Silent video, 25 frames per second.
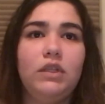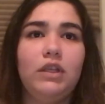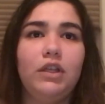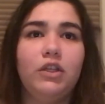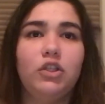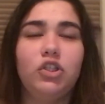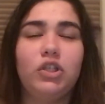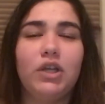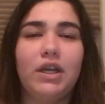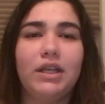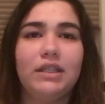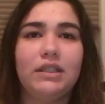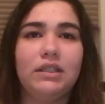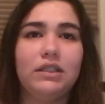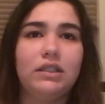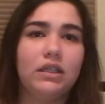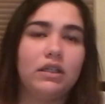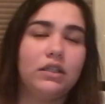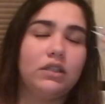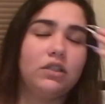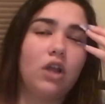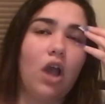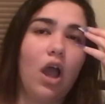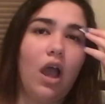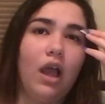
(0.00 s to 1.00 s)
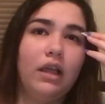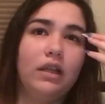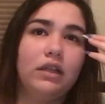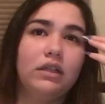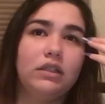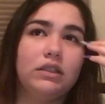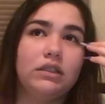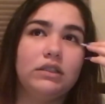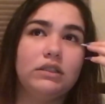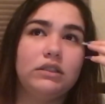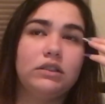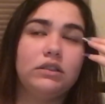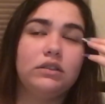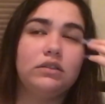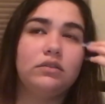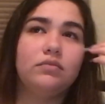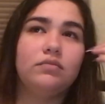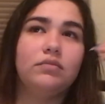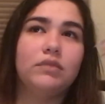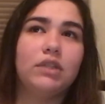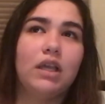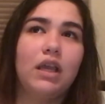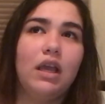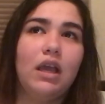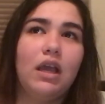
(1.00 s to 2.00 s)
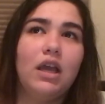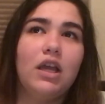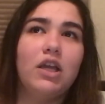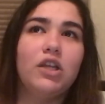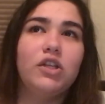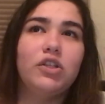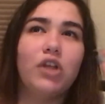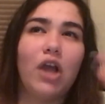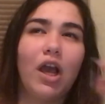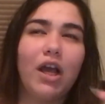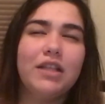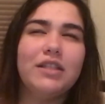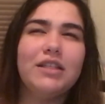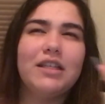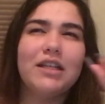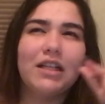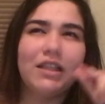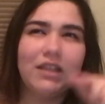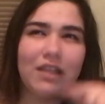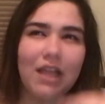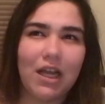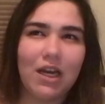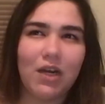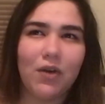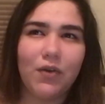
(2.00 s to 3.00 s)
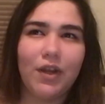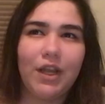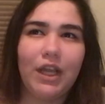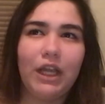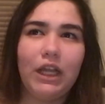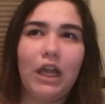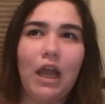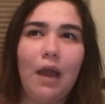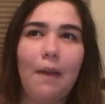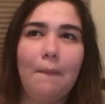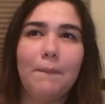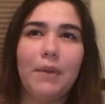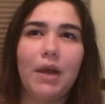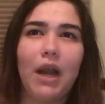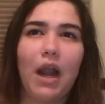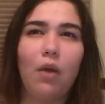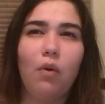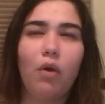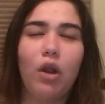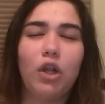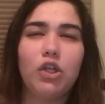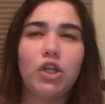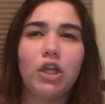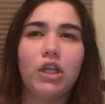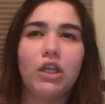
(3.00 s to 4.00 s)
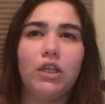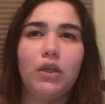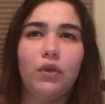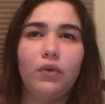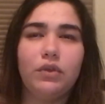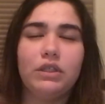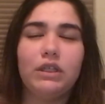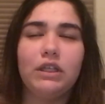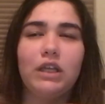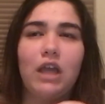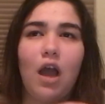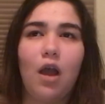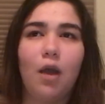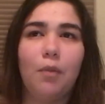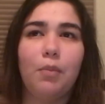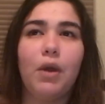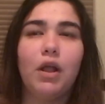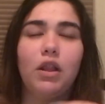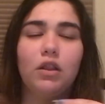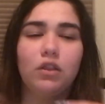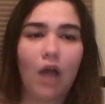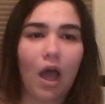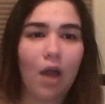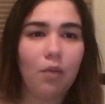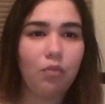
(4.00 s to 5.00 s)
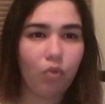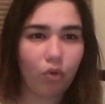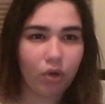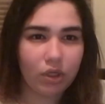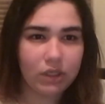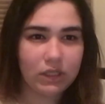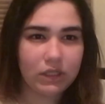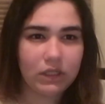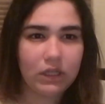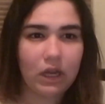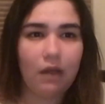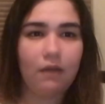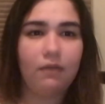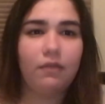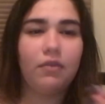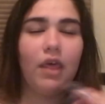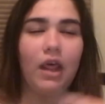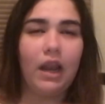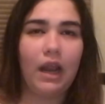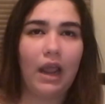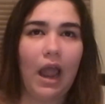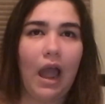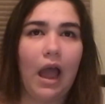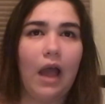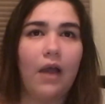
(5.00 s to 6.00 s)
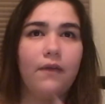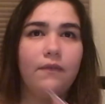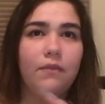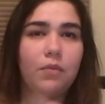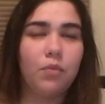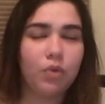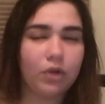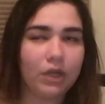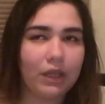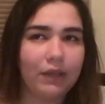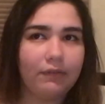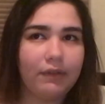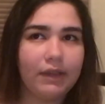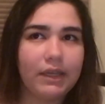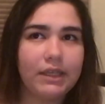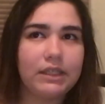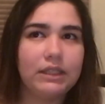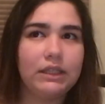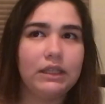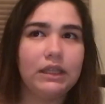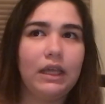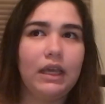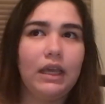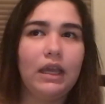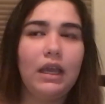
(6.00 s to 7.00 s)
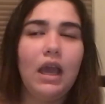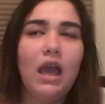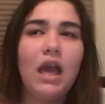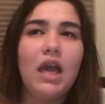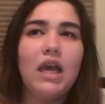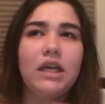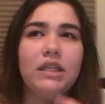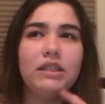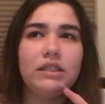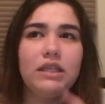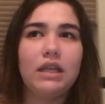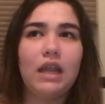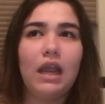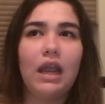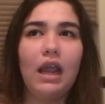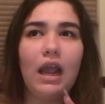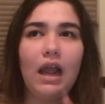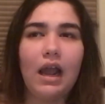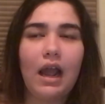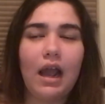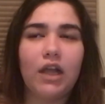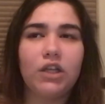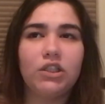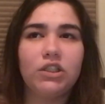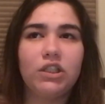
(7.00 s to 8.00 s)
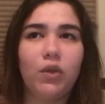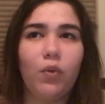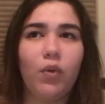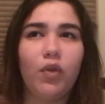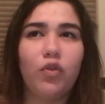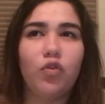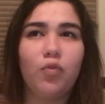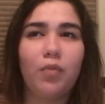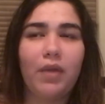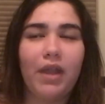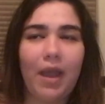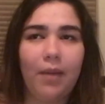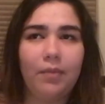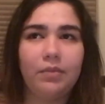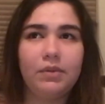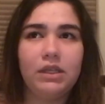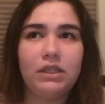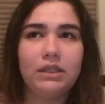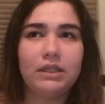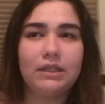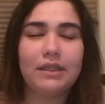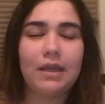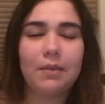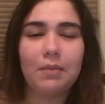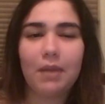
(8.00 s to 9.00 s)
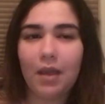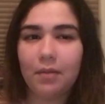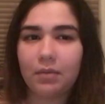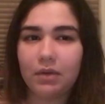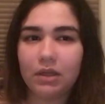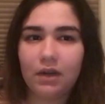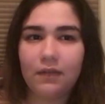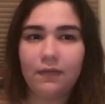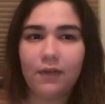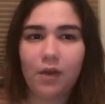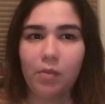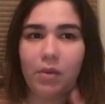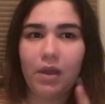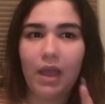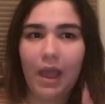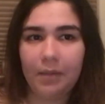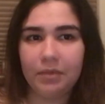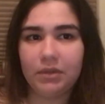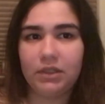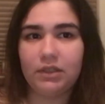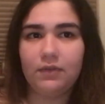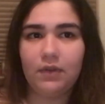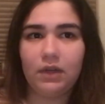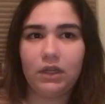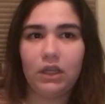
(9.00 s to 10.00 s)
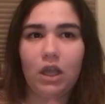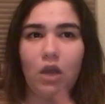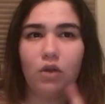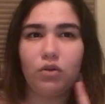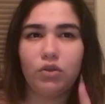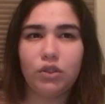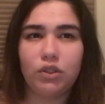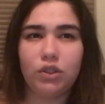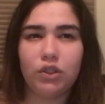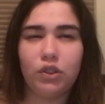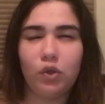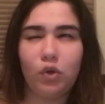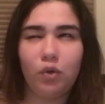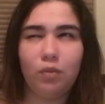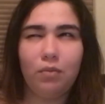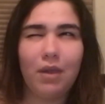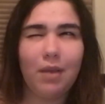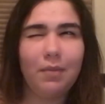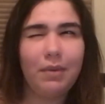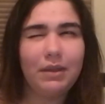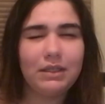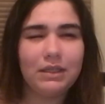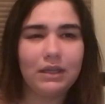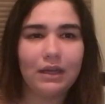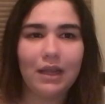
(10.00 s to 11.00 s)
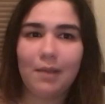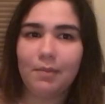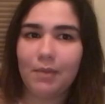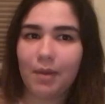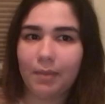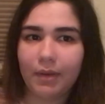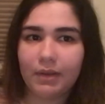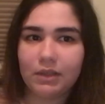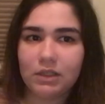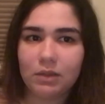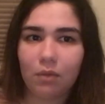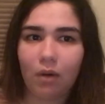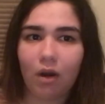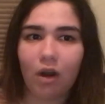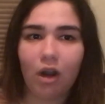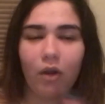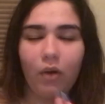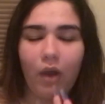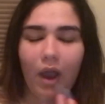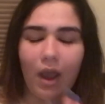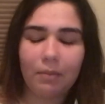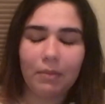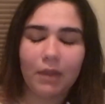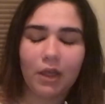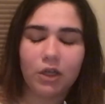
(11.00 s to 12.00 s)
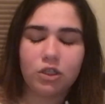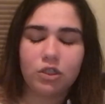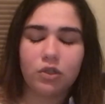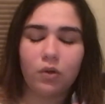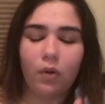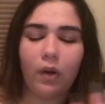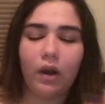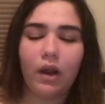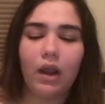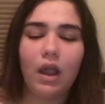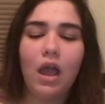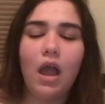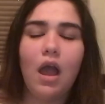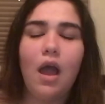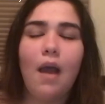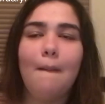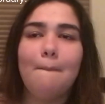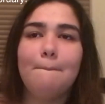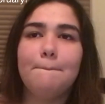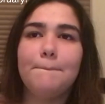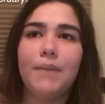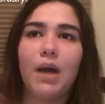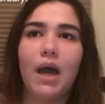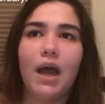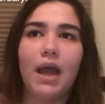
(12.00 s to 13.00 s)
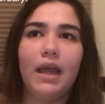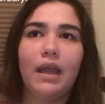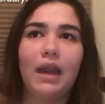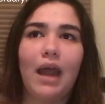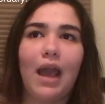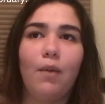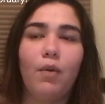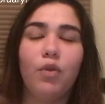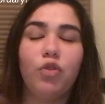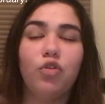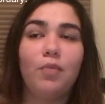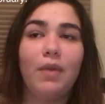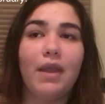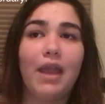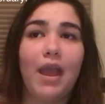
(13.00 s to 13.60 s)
just not decluttering, but I want to start using up a lot more stuff than I have previously. Today I actually went through my empties, because I am going to film my empties video soon. Maybe today, maybe tomorrow, I'm not sure. But I went through my